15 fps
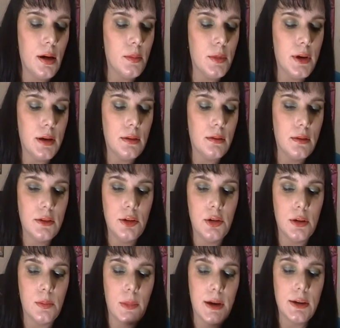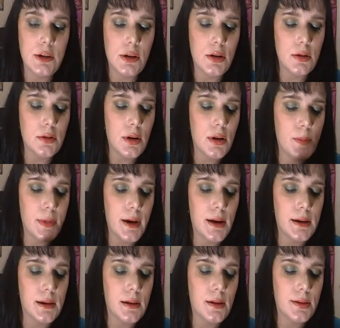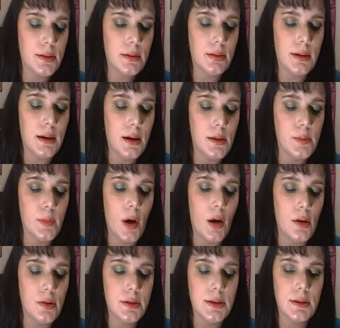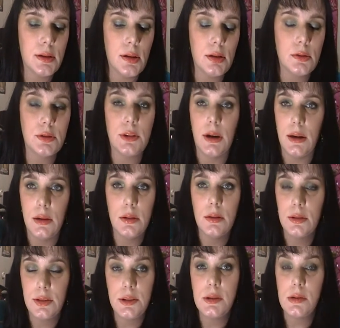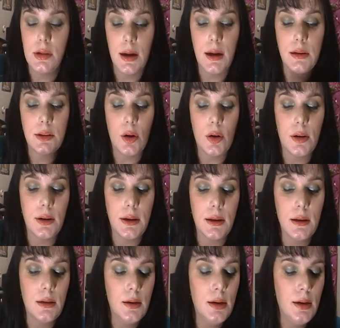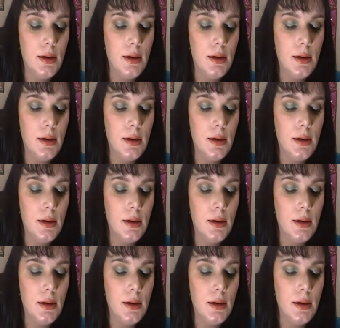I mean, you can make your own compact, and they have all these colors still at Target.